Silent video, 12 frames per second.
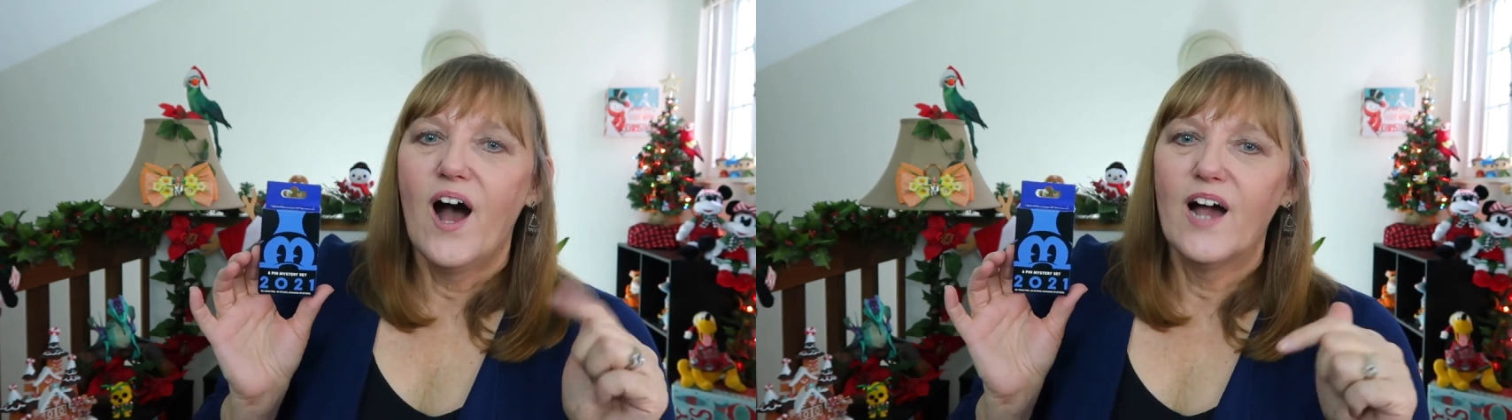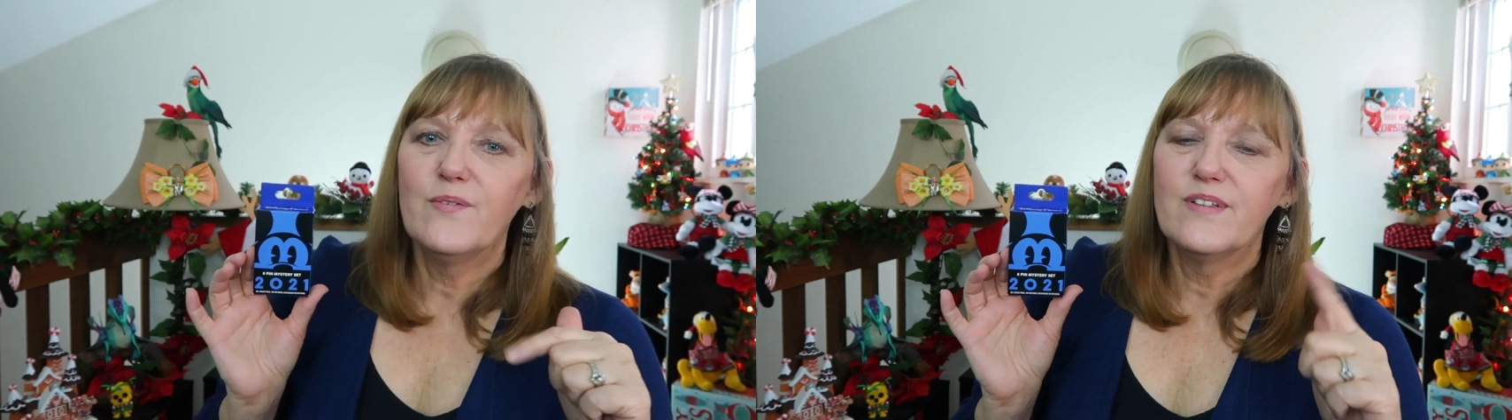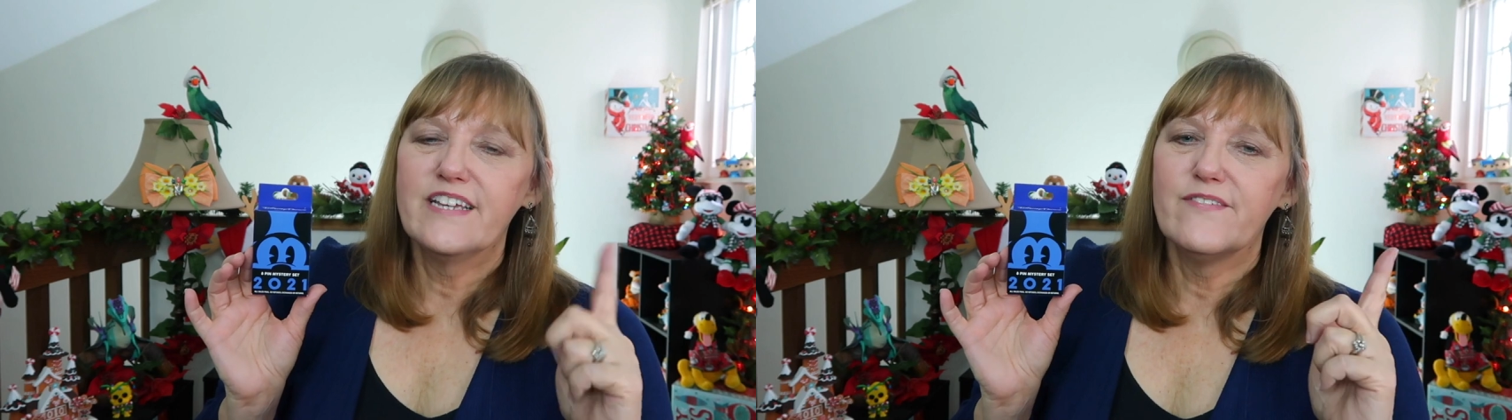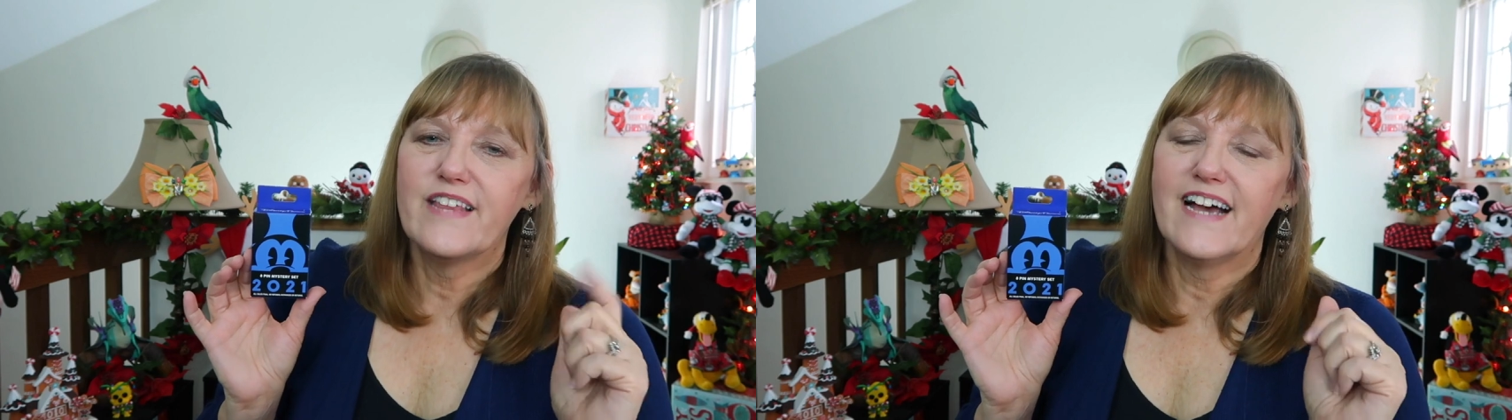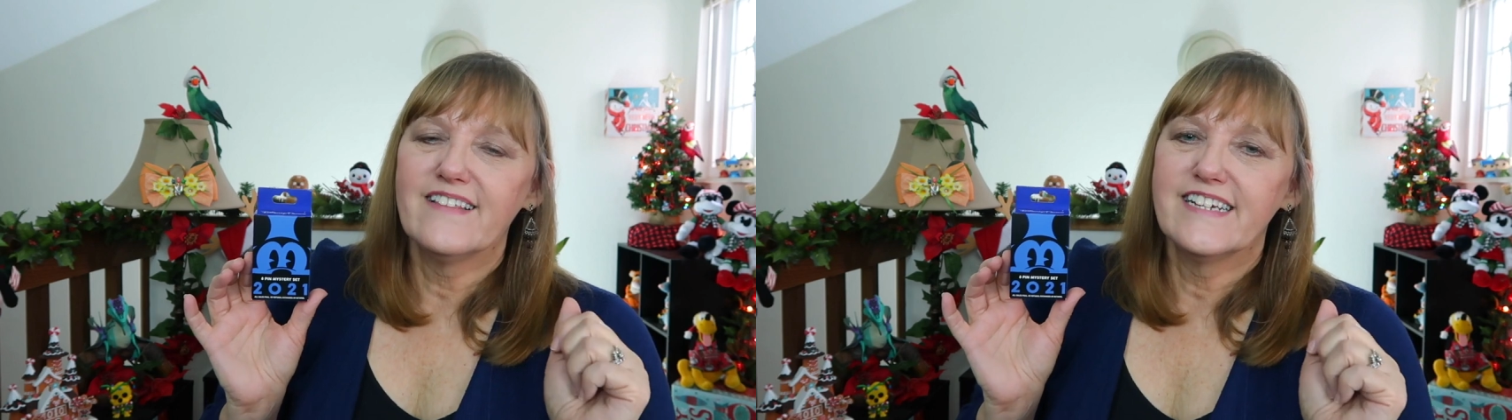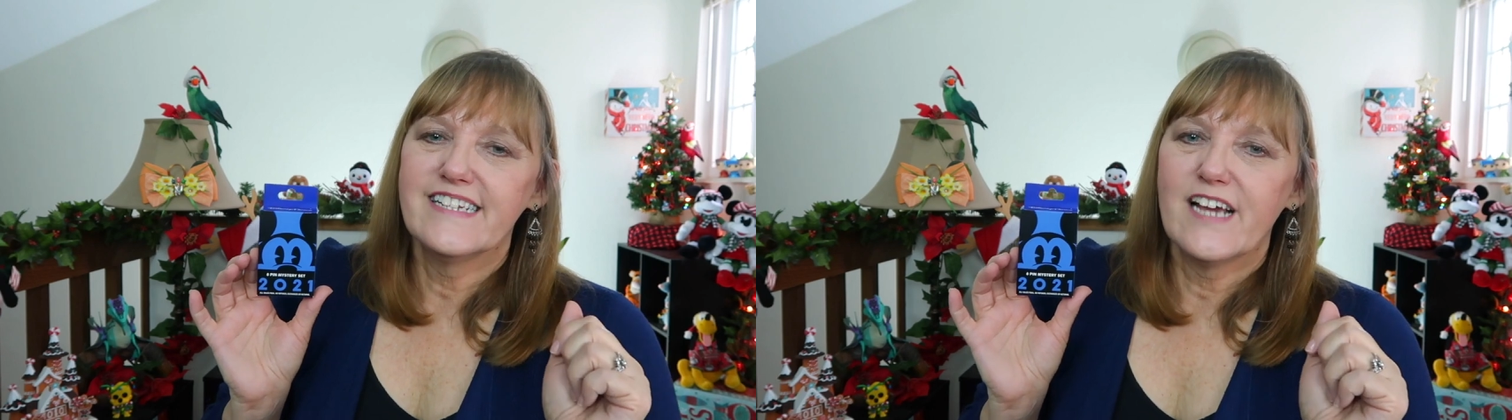I will leave
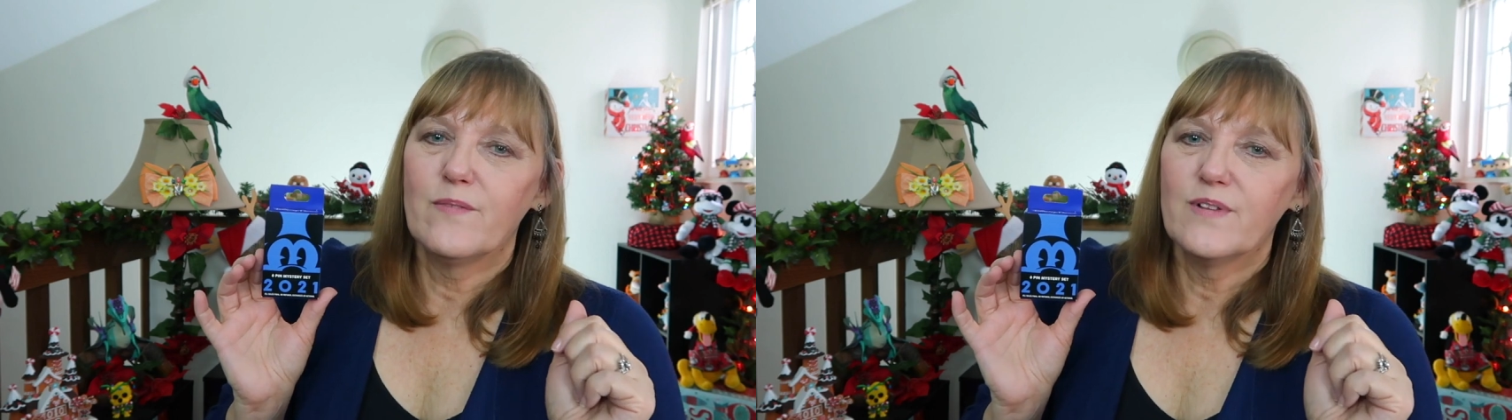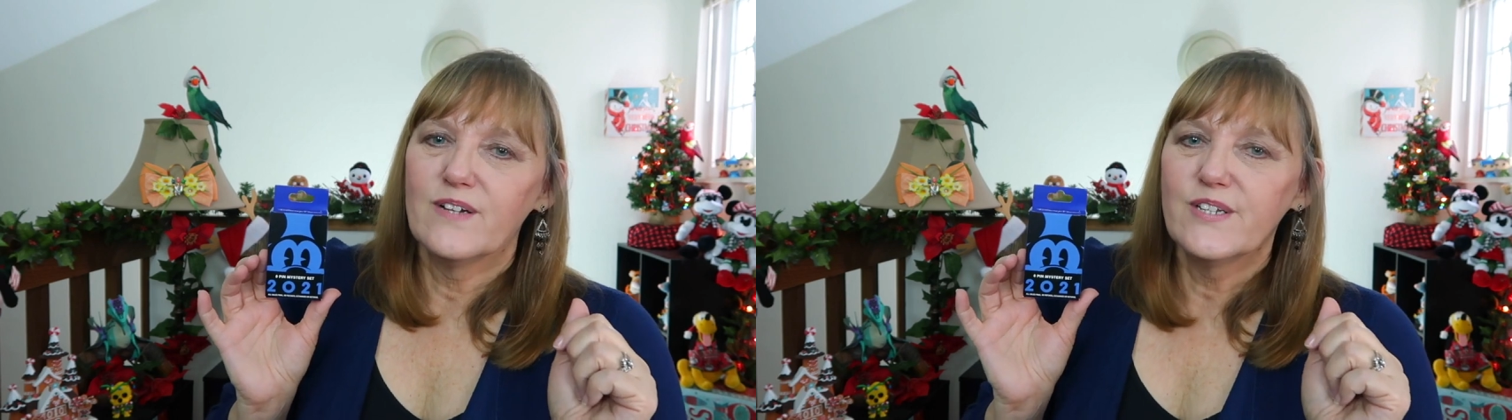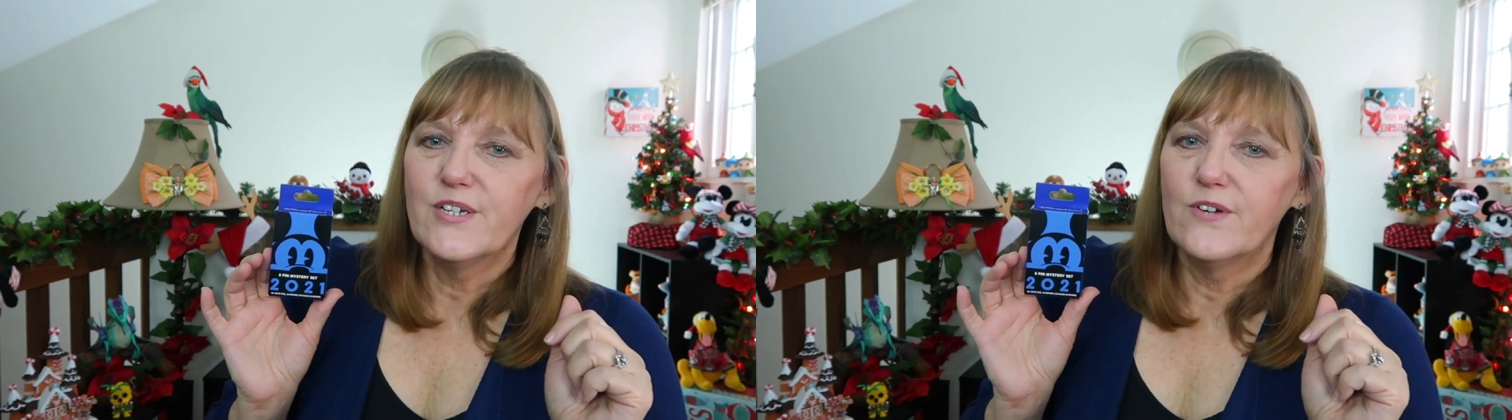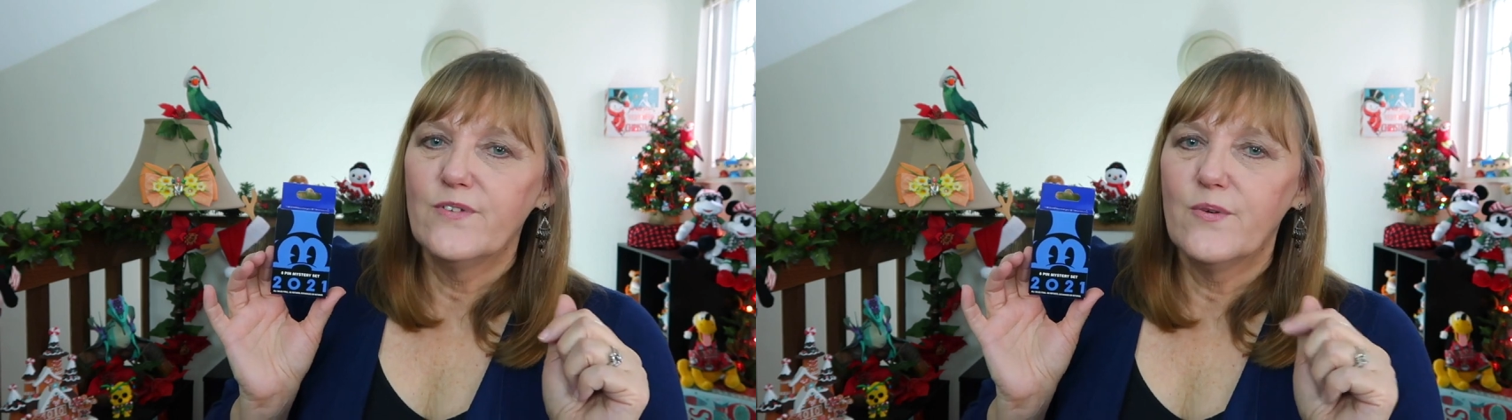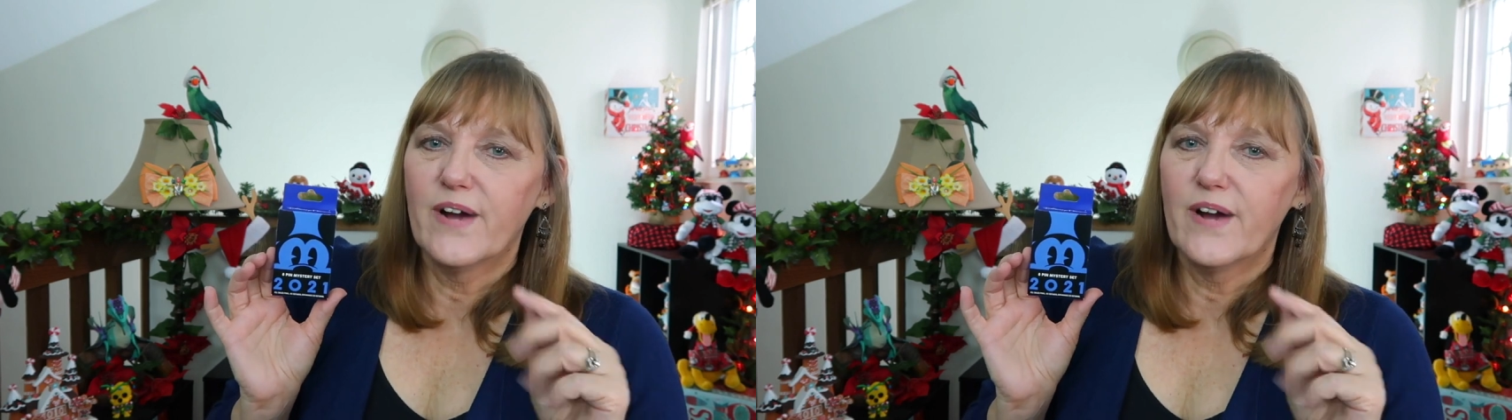that link down below too if